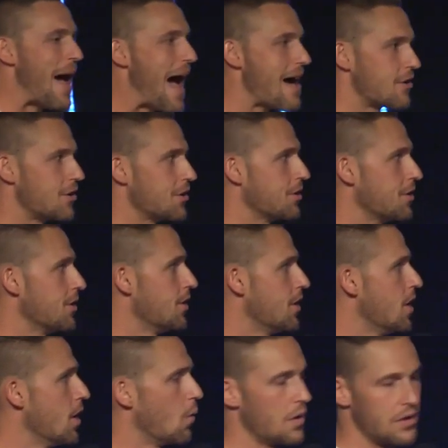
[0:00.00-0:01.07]
pattern
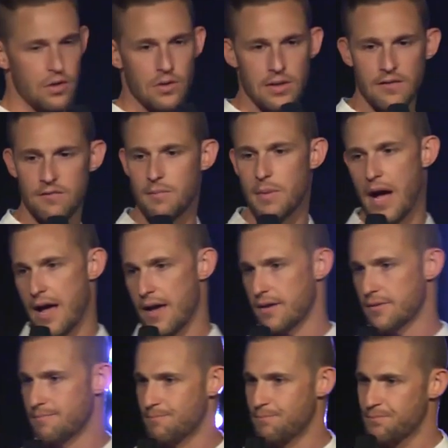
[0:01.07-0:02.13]
will you live by?
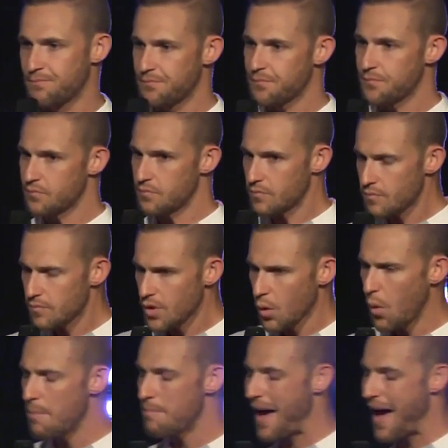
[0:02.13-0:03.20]

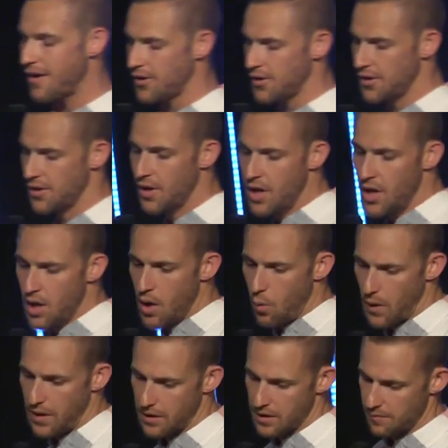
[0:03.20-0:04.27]
What pattern
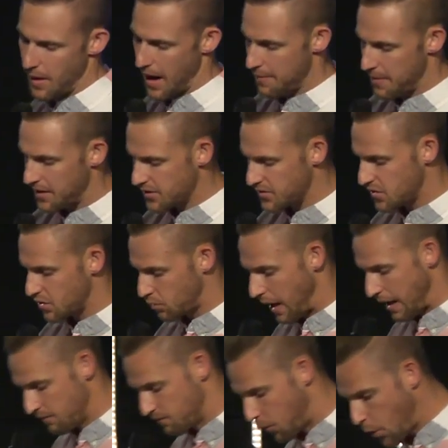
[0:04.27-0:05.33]
will you live by? Because the
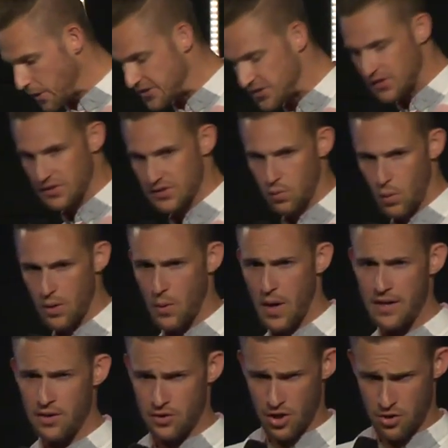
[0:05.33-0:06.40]
right voices, one
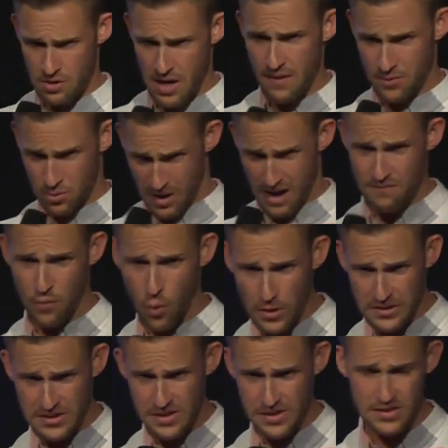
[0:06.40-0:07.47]
way you'll know you have the right
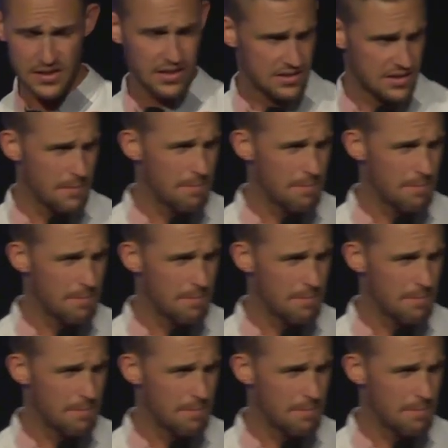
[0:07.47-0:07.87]
voices is